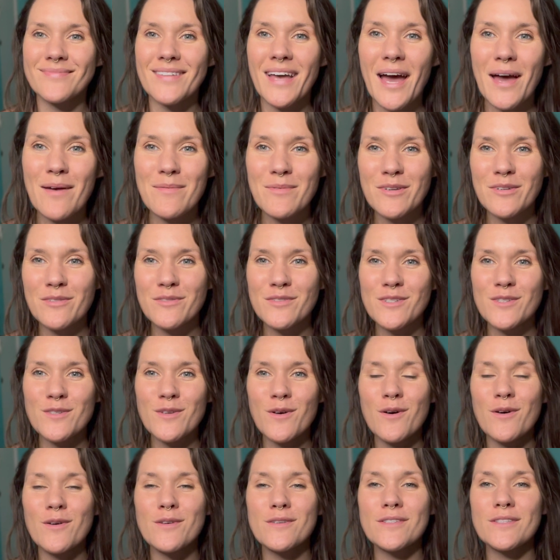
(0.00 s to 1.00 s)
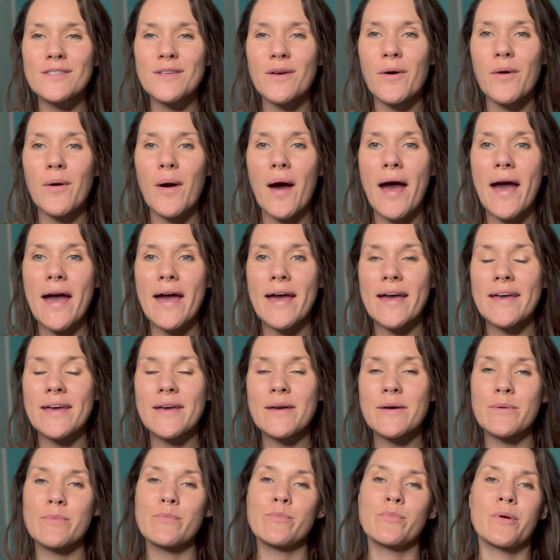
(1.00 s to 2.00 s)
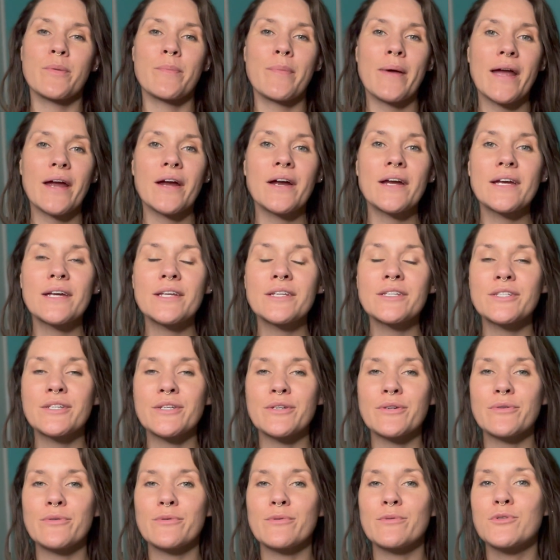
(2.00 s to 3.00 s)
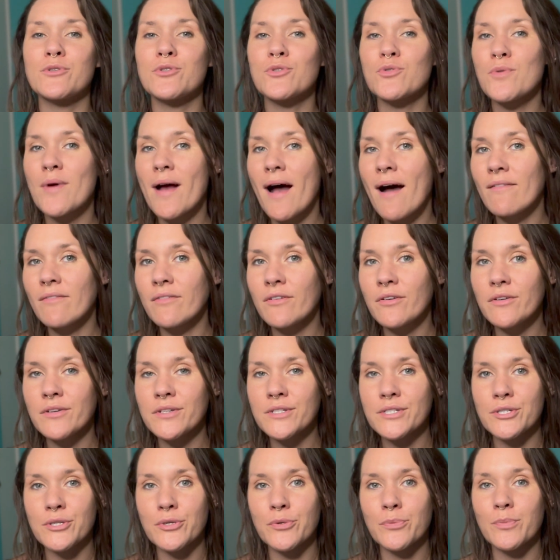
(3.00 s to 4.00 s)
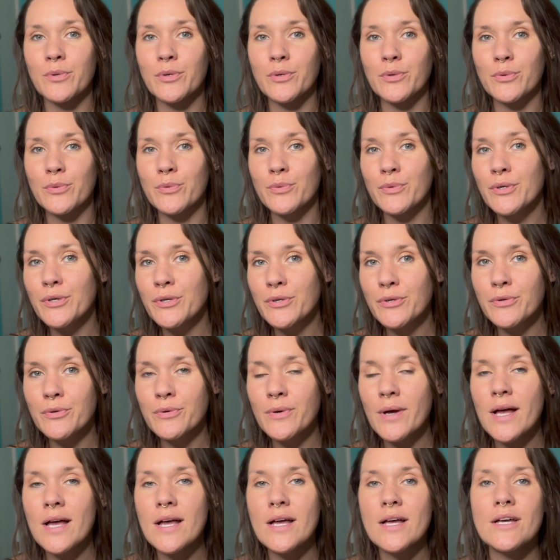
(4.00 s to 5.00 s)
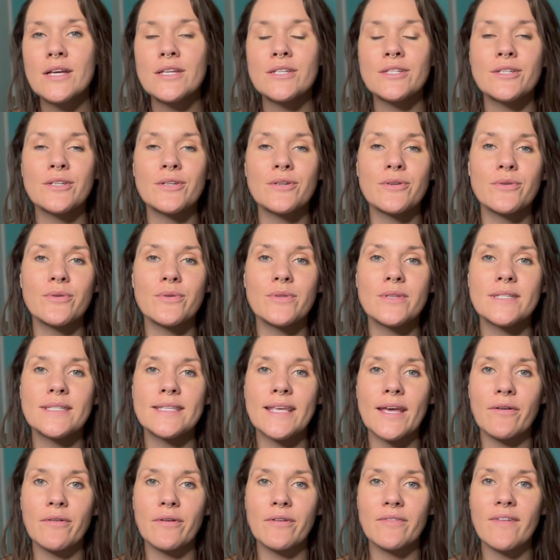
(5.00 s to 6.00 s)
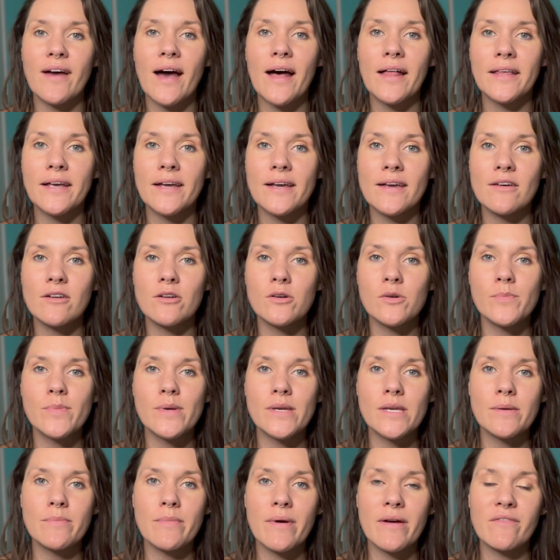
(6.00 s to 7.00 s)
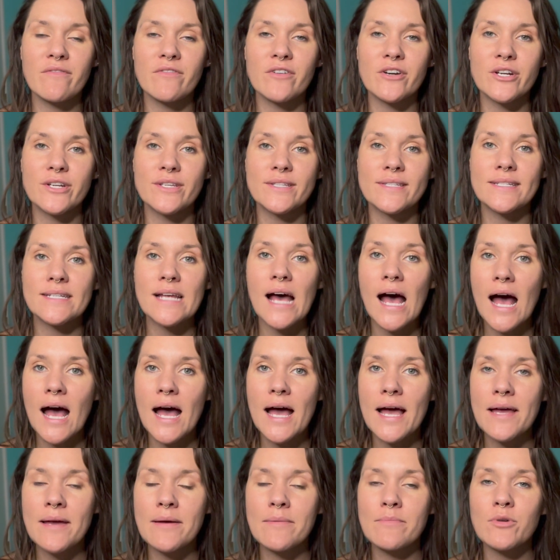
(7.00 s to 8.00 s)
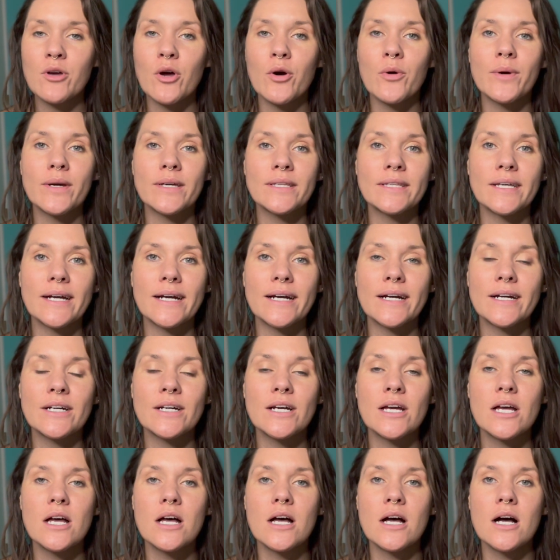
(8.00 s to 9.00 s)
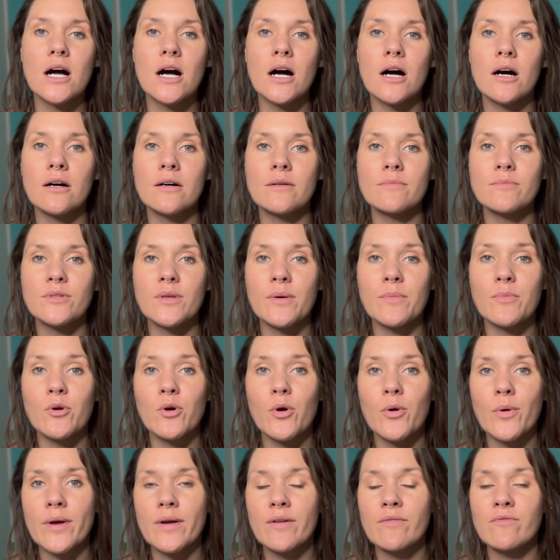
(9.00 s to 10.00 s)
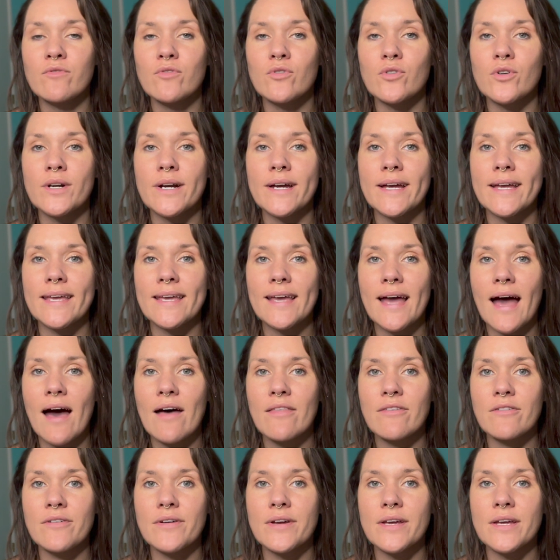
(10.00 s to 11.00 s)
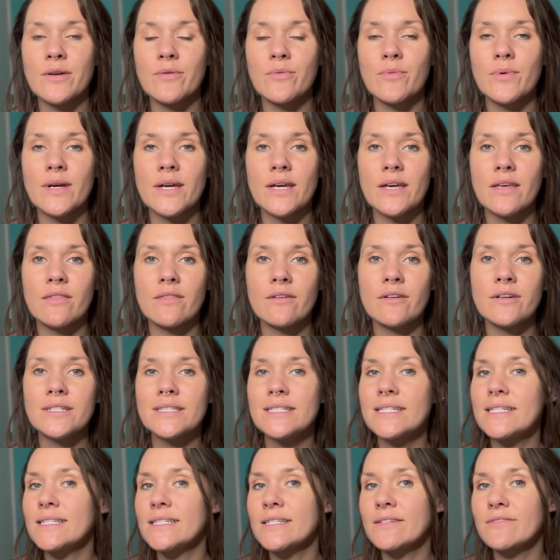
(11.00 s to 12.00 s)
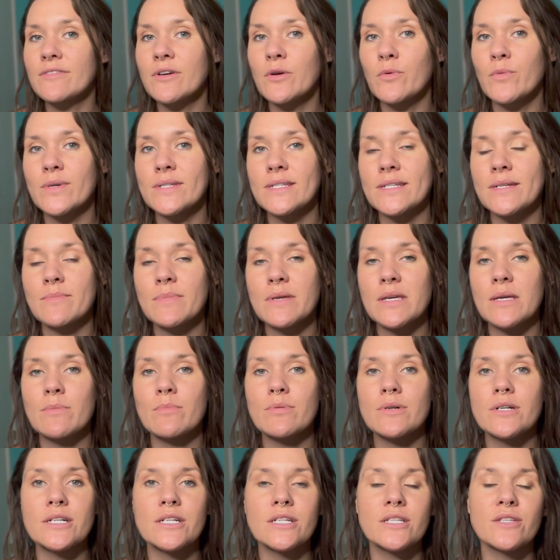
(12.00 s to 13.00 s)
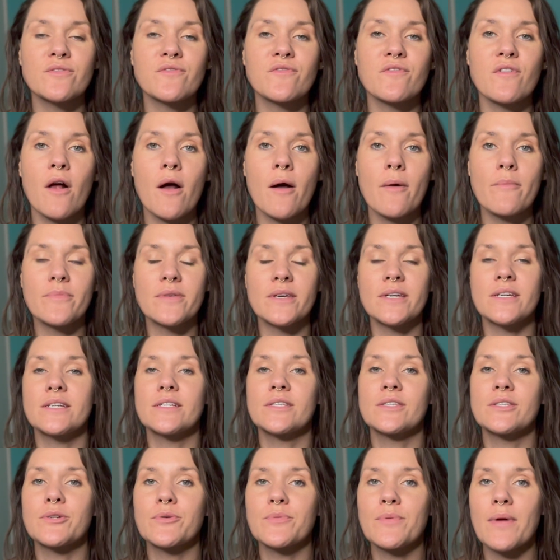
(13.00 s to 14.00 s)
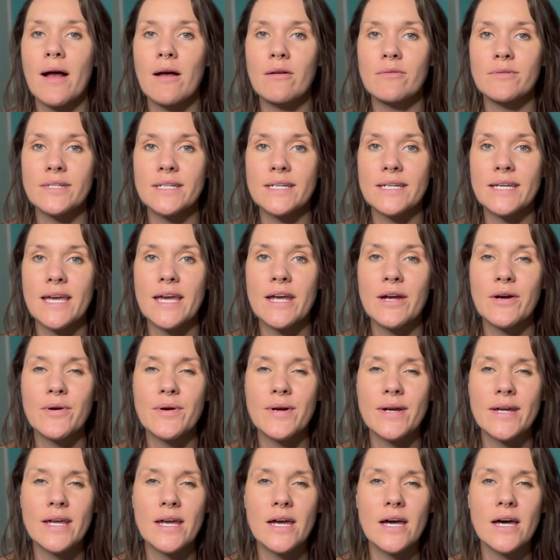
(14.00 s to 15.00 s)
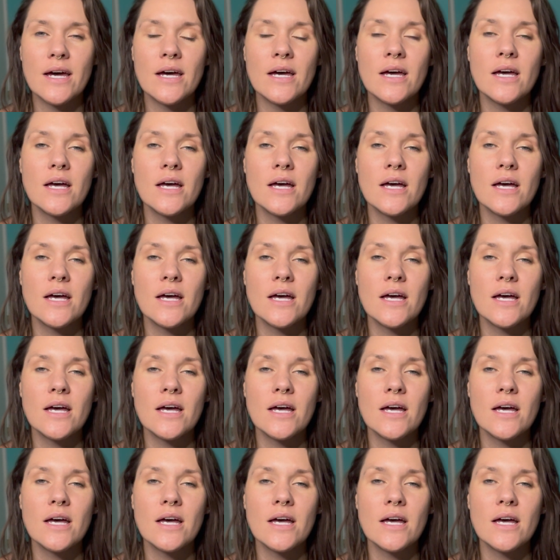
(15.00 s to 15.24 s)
Hi, beautiful souls. So I am preparing to travel to Peru, to the Sacred Valley. It'll be my first time going there. So I'm going for a gathering with 13 different wisdom keepers from the surrounding area,